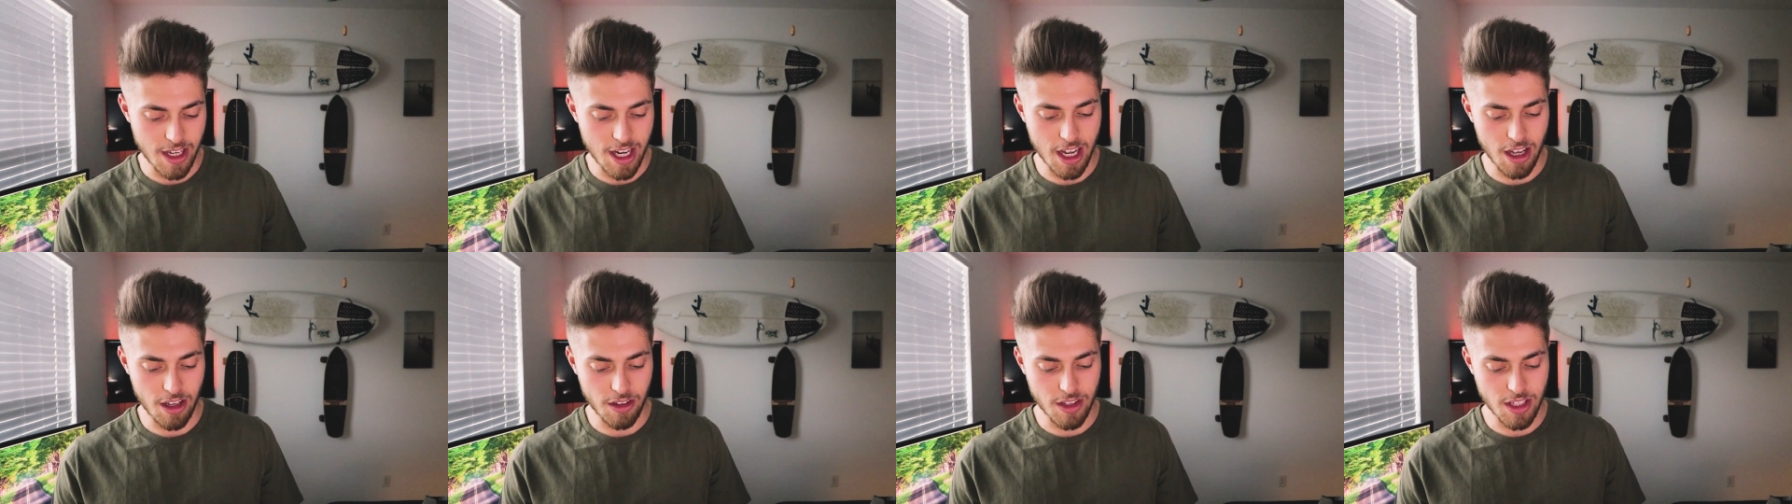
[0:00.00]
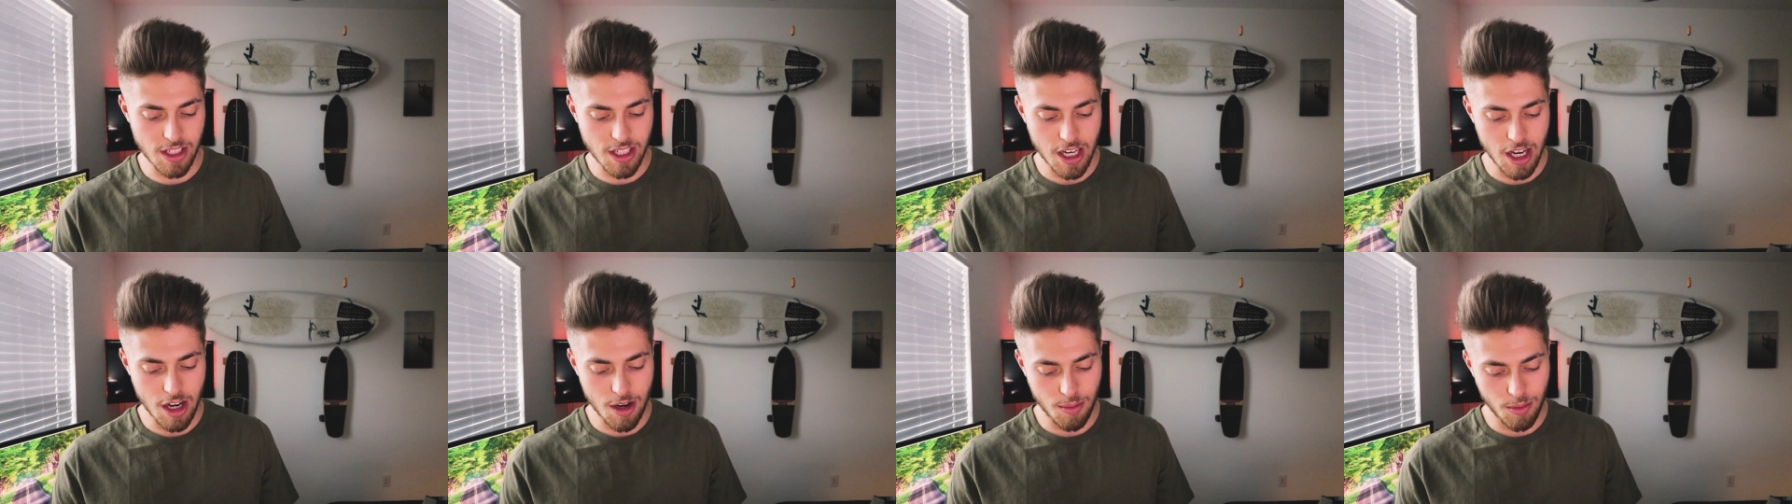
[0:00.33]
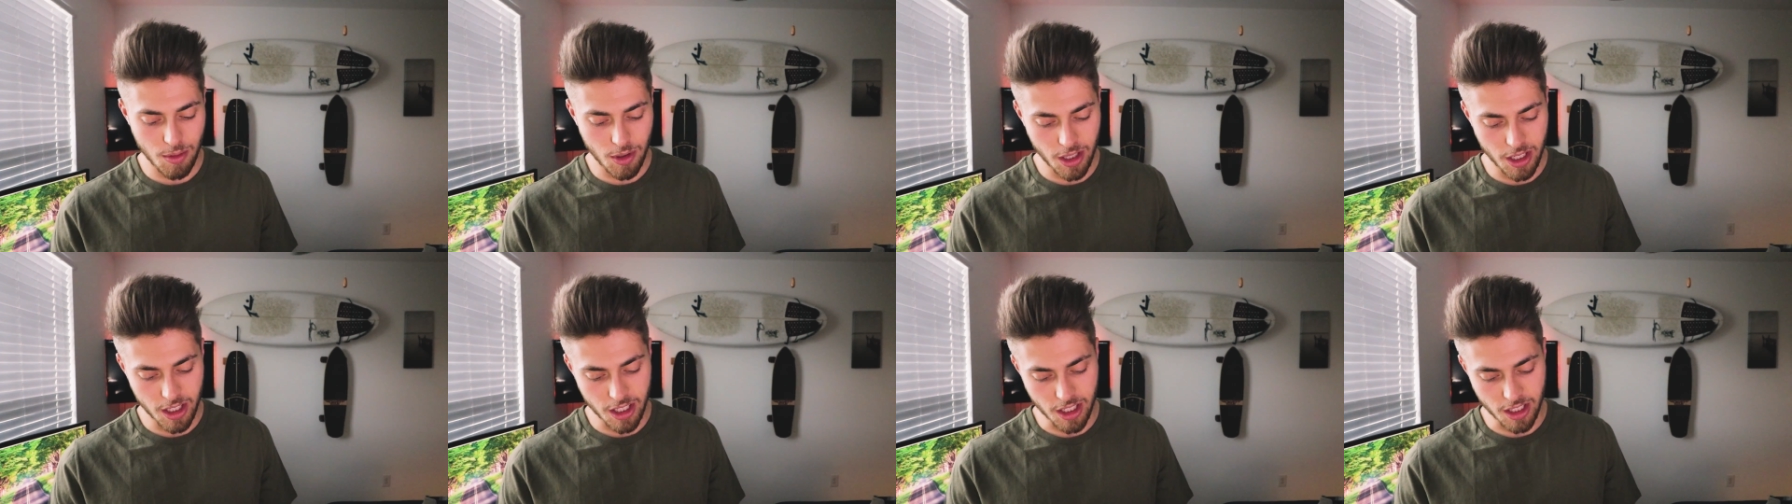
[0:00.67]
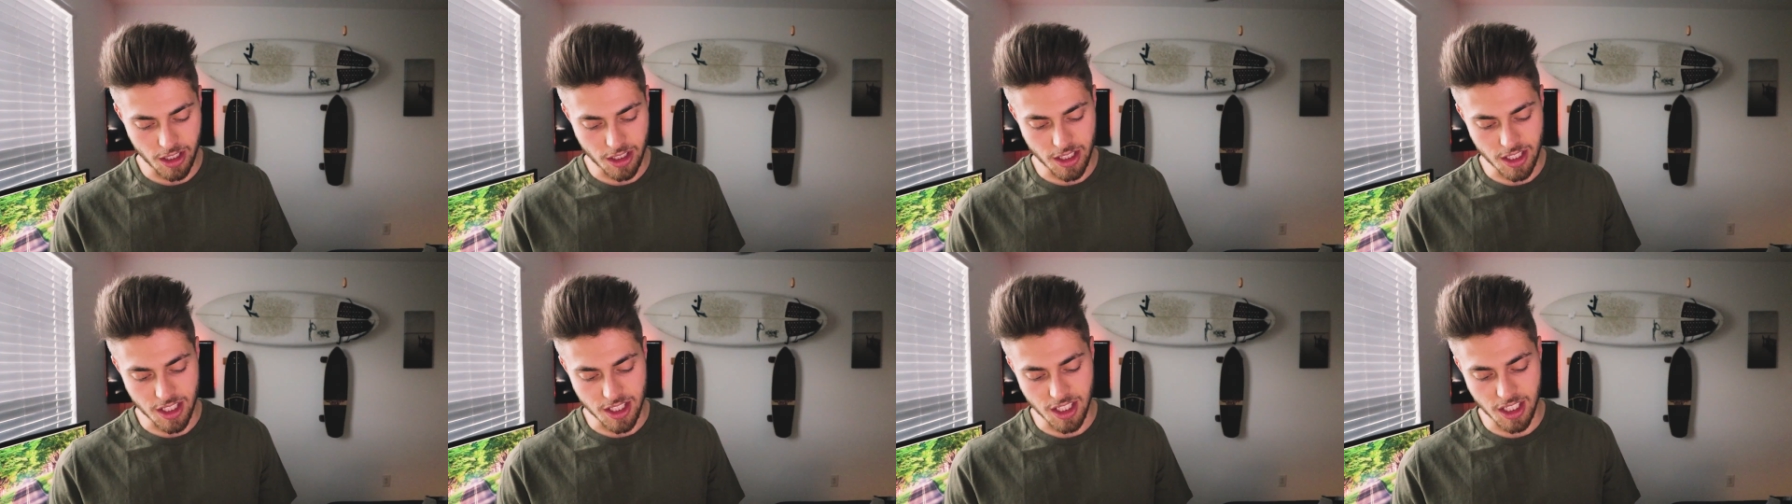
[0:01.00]
Now this hair
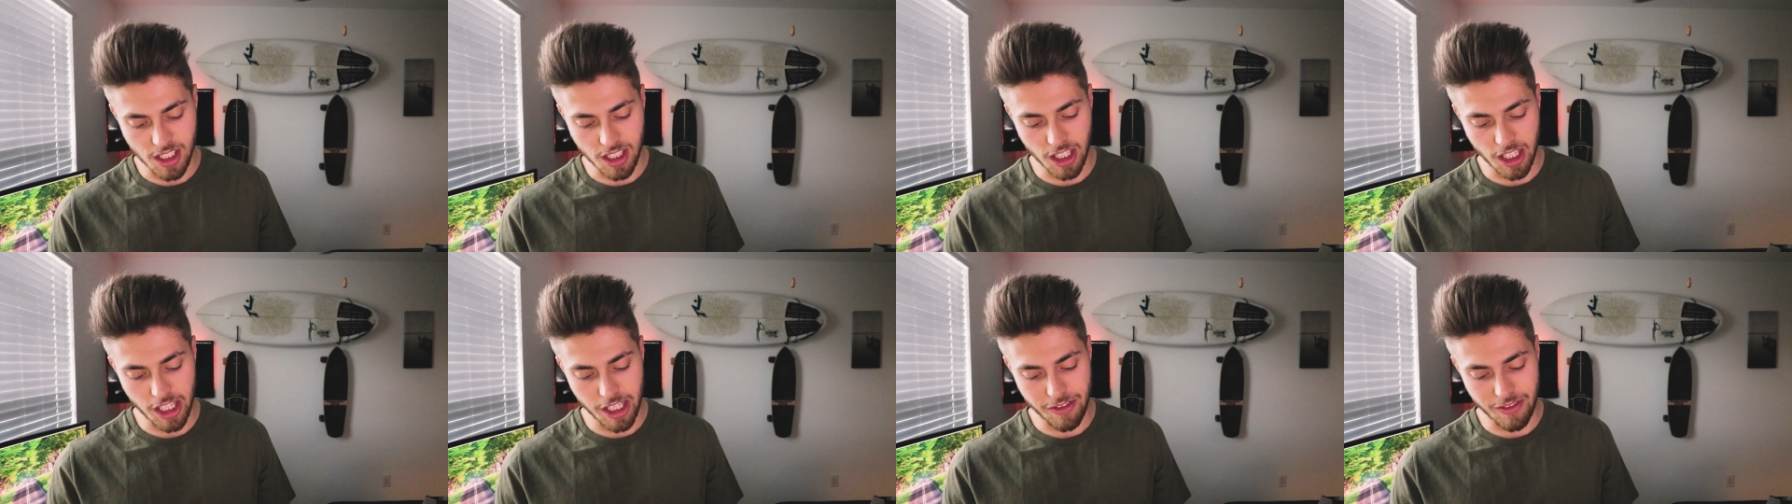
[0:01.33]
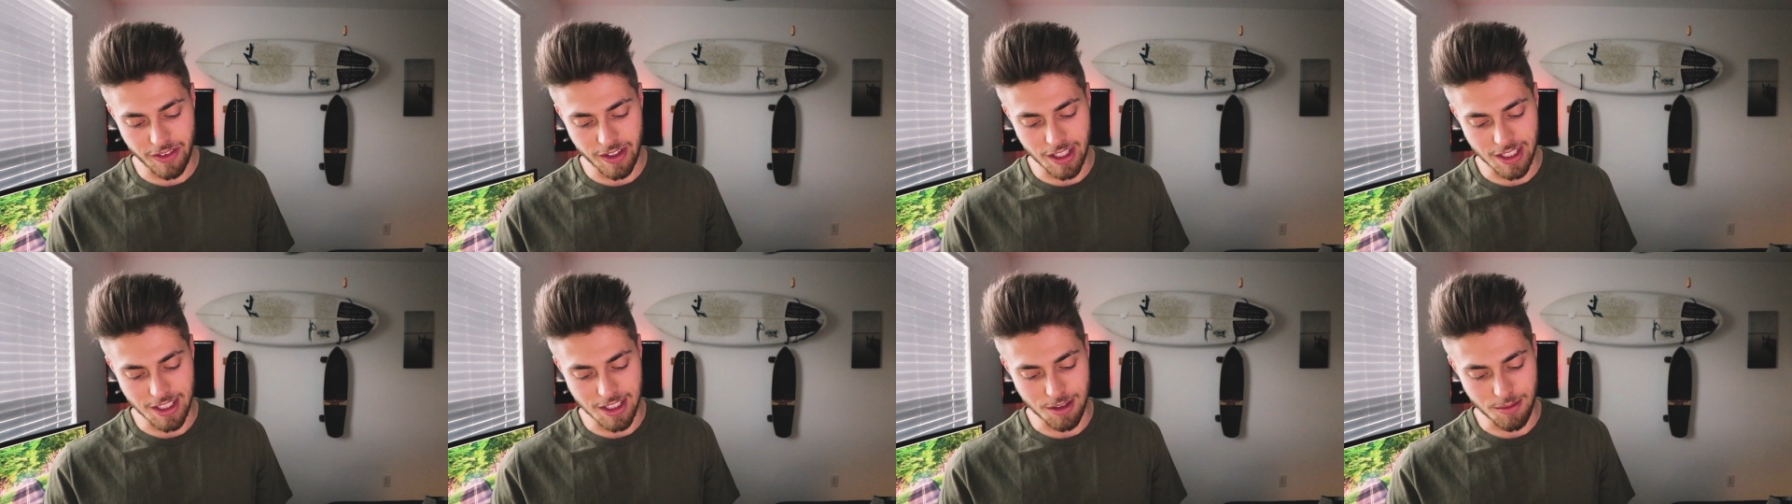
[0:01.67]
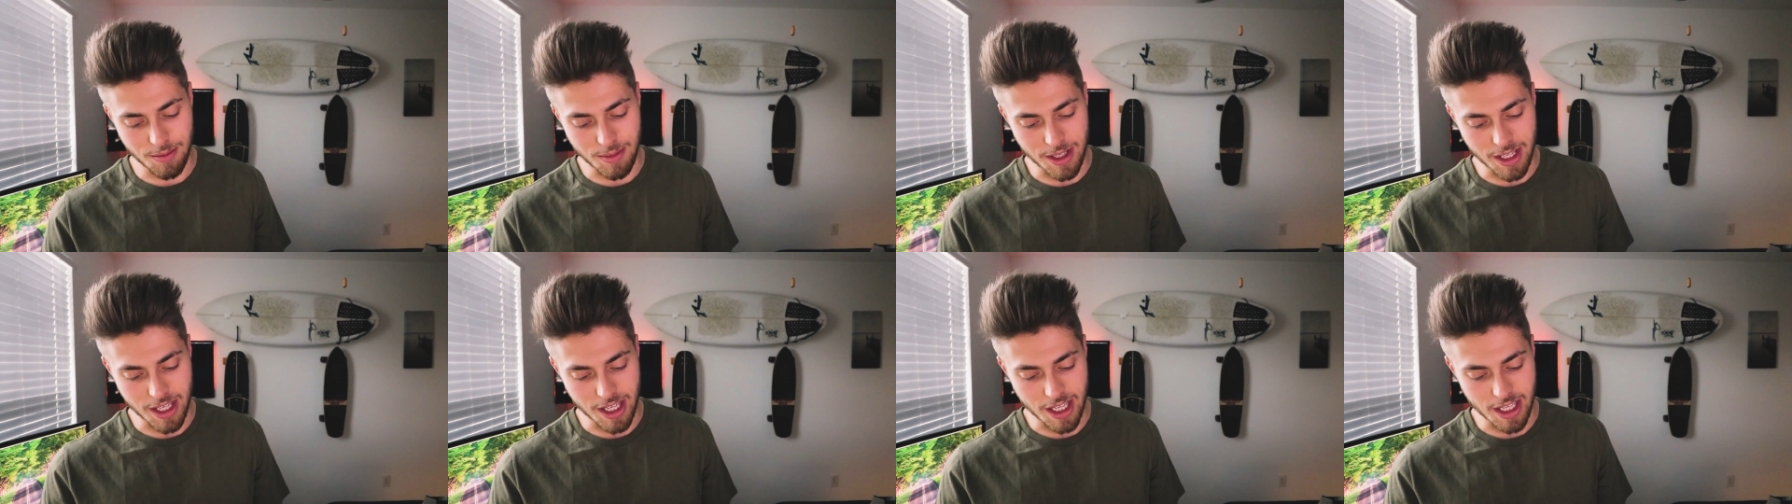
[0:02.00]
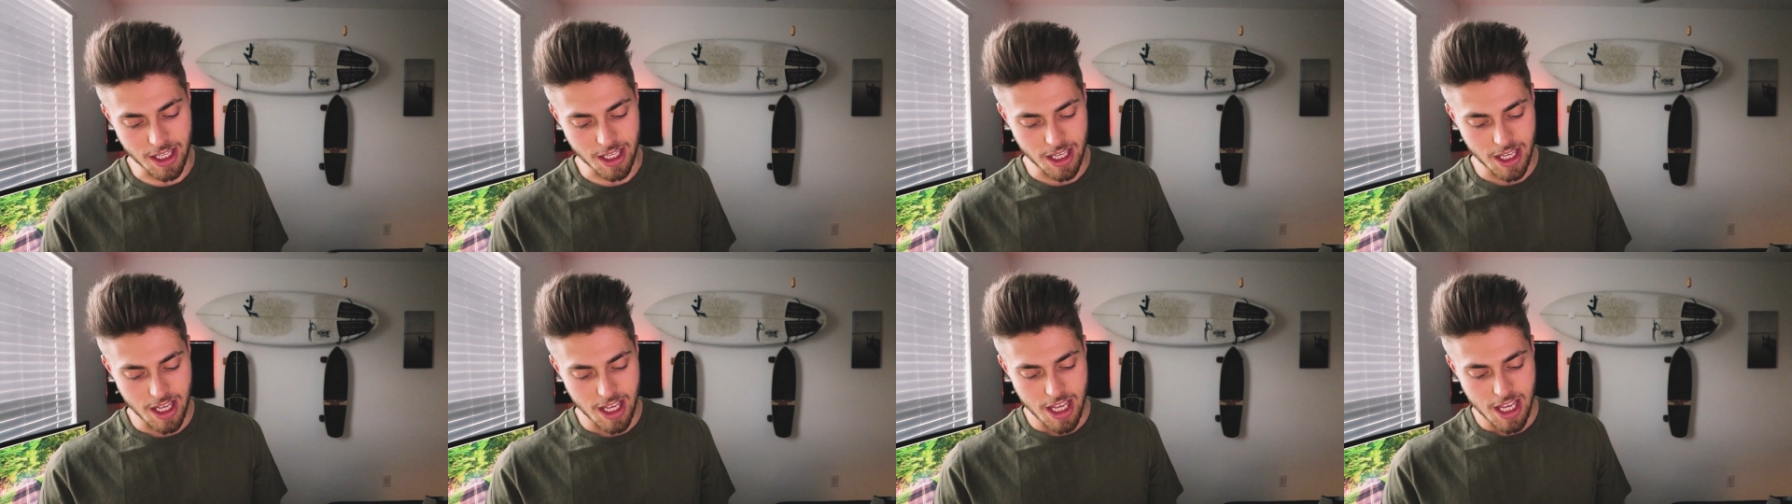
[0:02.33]
product is claiming to
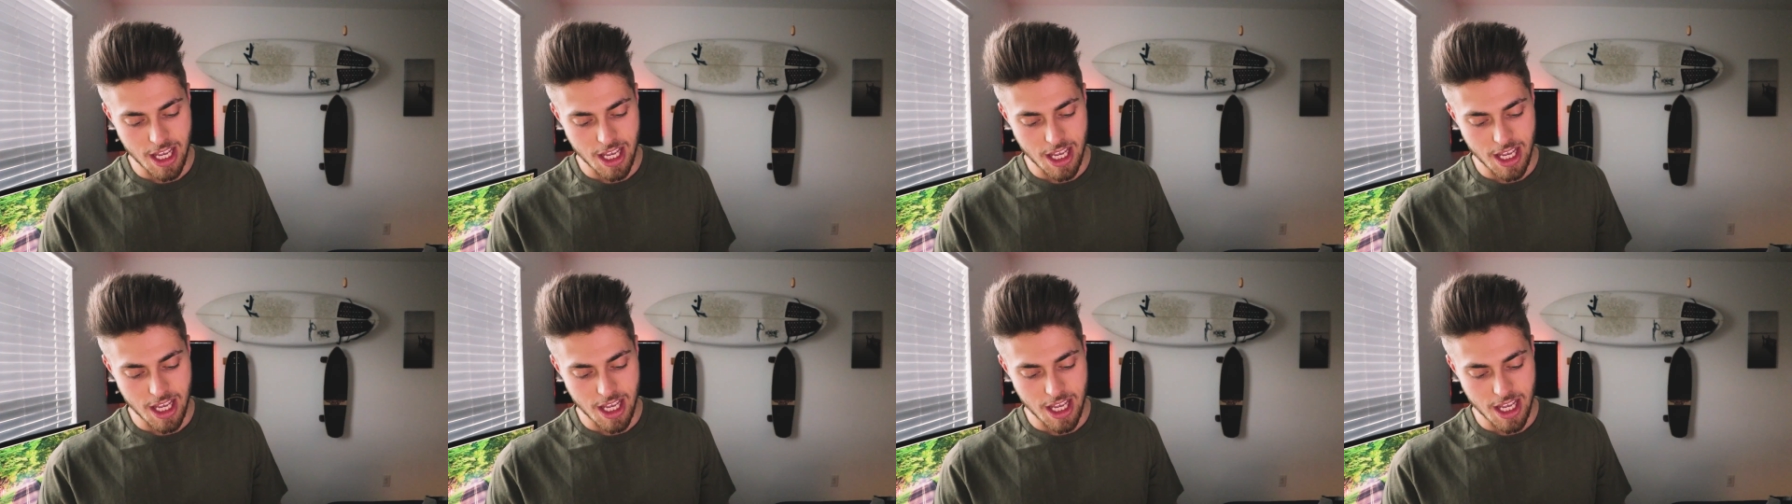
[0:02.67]
be